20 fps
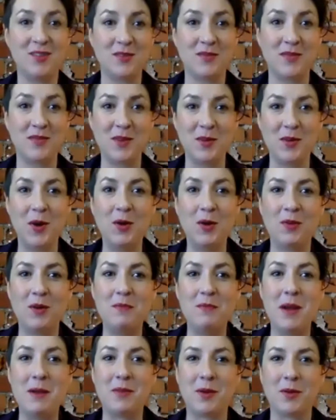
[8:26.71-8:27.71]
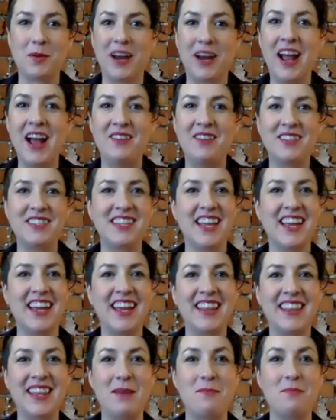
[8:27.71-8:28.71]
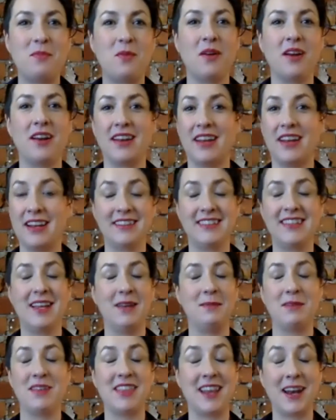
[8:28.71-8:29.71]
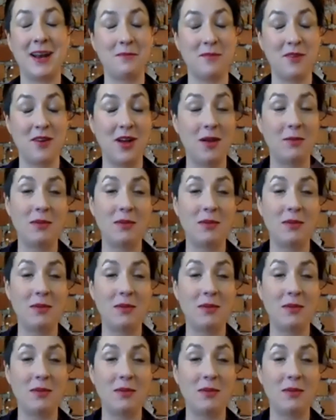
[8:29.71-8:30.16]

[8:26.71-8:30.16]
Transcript: of you who remember what I was like at that point can tell me that I'm wrong,